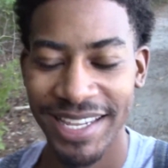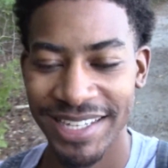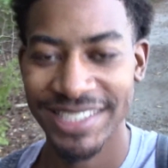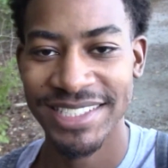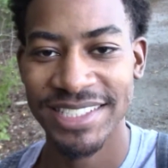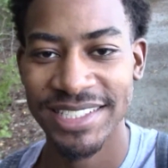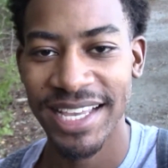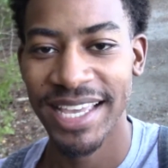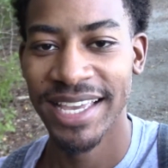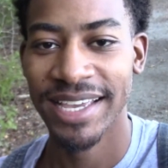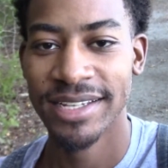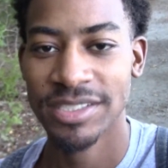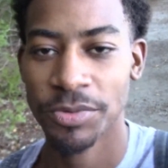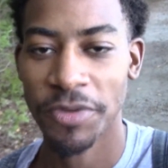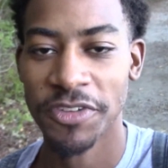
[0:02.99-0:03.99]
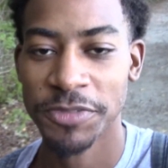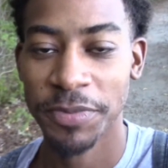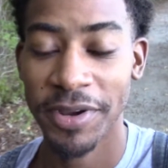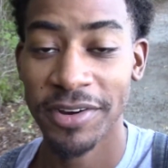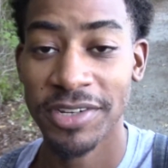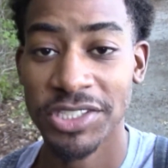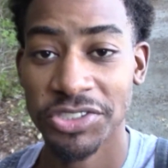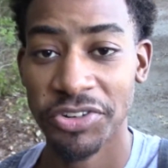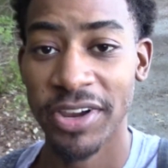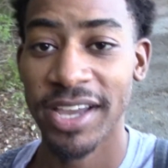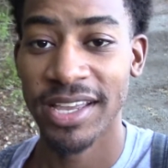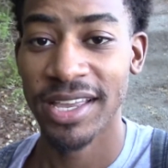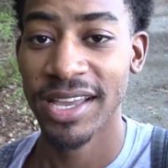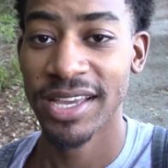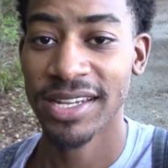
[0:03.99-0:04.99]
It is Sage with Spirit
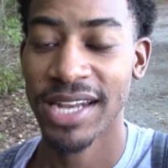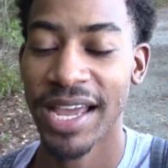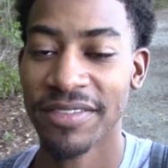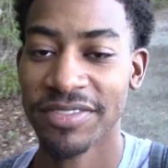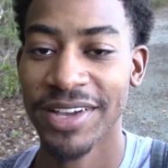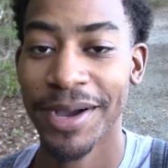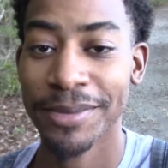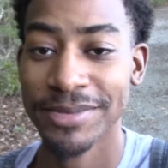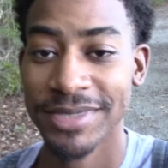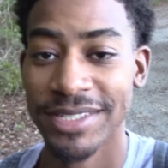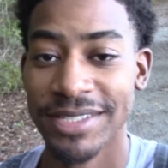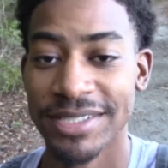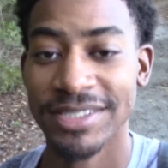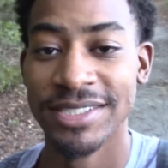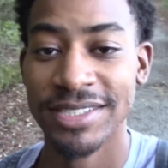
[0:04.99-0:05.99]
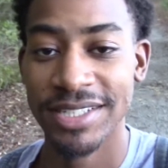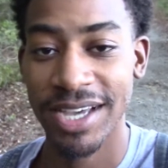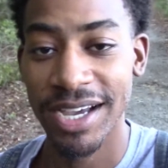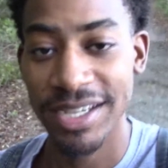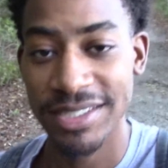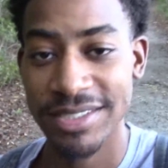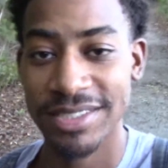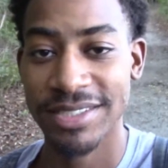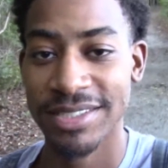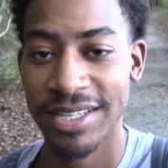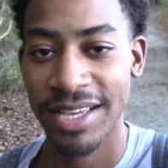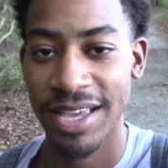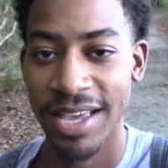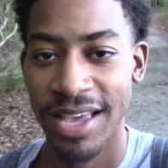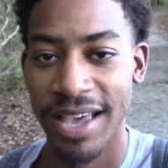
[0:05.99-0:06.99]
Trek, and I've come to discuss
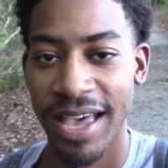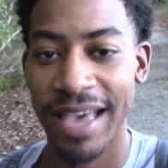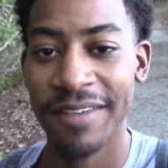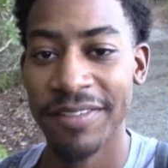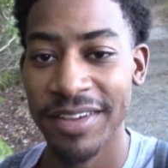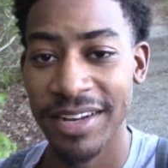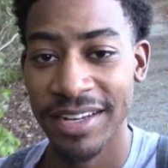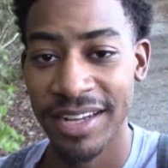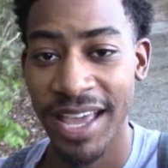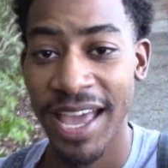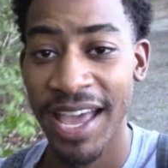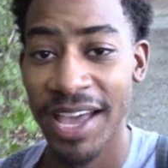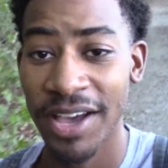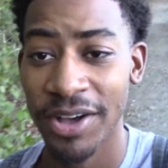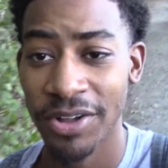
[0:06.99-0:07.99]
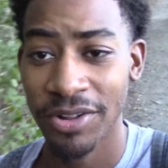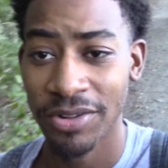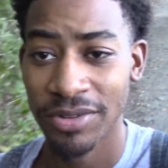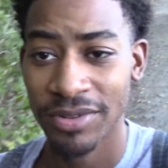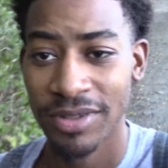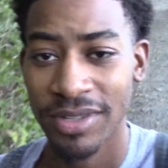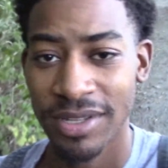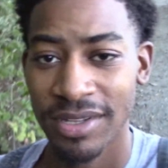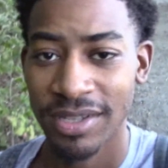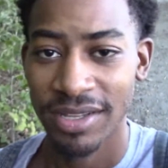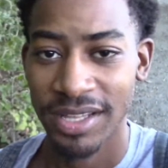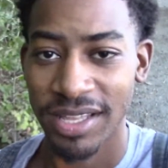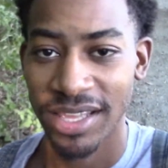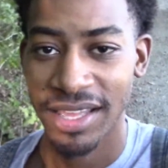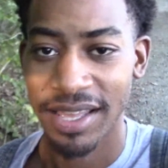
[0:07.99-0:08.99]
heaven and hell
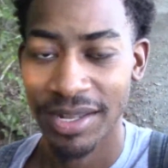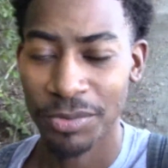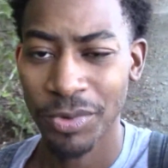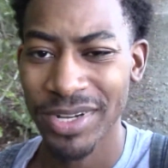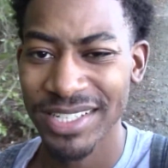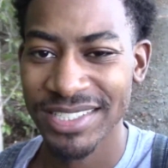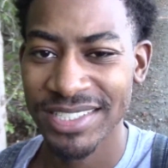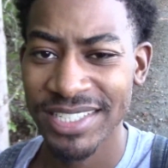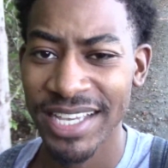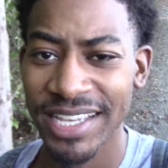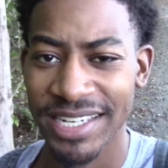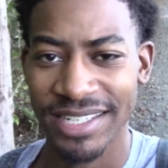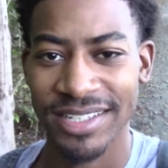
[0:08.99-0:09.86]
and what is sin.